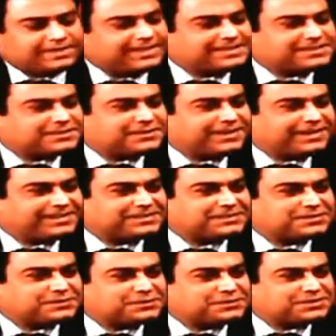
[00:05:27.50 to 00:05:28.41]
is it that you'd like
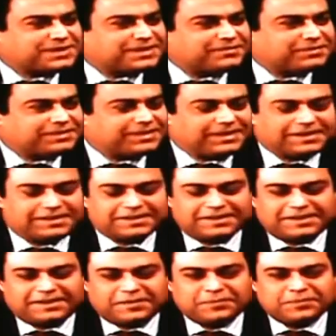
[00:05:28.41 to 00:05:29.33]
to share with
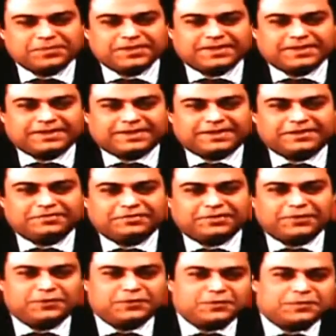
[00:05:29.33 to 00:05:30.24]
our
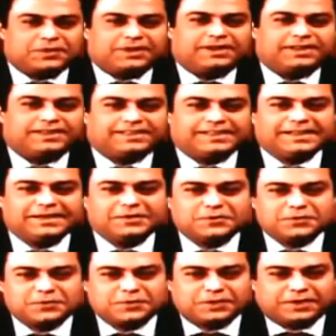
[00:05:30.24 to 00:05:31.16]
fellow
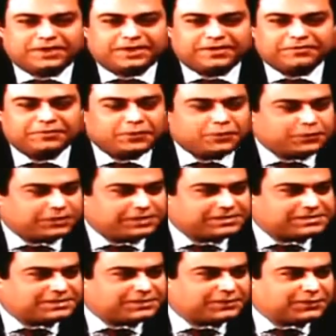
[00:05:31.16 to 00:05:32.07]
Telugu
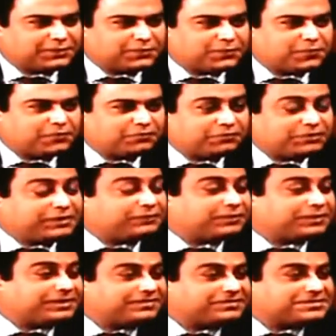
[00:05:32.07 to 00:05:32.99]
viewers, you know, who
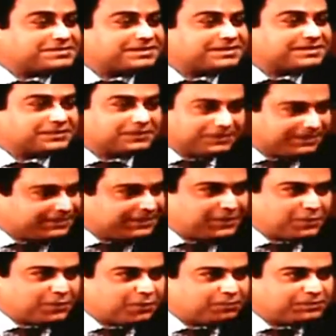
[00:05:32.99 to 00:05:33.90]
frequently visit
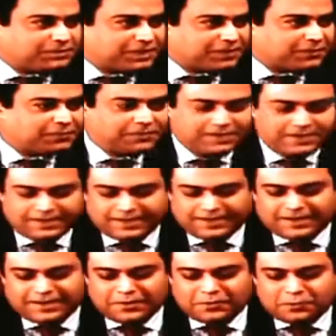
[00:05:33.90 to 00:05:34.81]
their hometown?
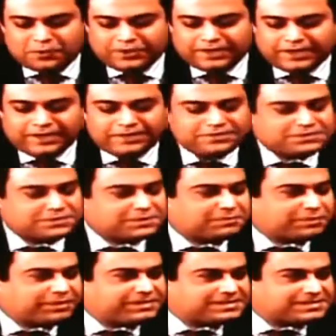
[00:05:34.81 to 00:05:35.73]
What kind of
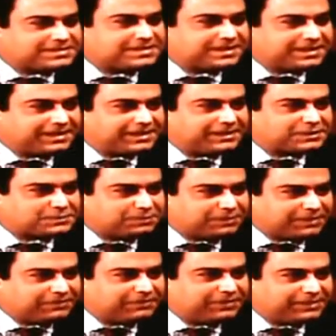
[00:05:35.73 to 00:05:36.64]
surprises they can
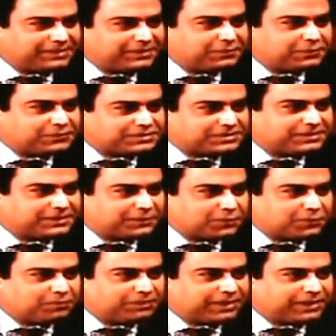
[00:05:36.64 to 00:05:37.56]
expect when they visit their
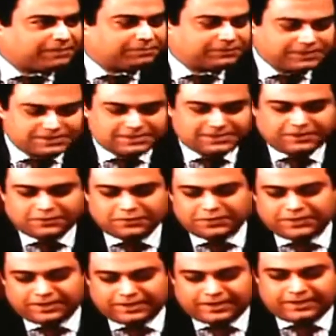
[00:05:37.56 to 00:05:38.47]
hometown this
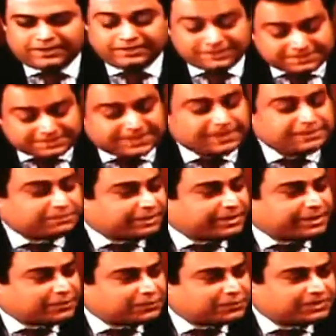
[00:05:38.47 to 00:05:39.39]
town this time
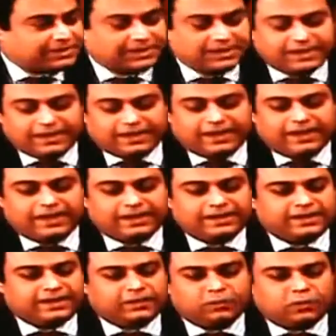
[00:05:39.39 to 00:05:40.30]
around?
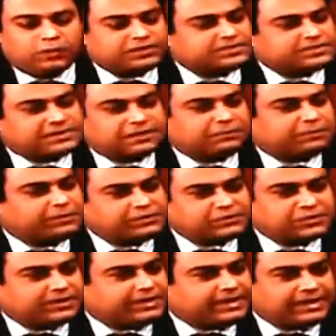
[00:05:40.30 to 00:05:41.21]
And what is the
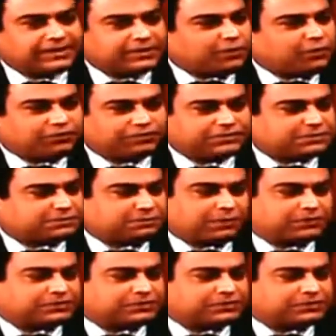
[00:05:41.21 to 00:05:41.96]
completion date of this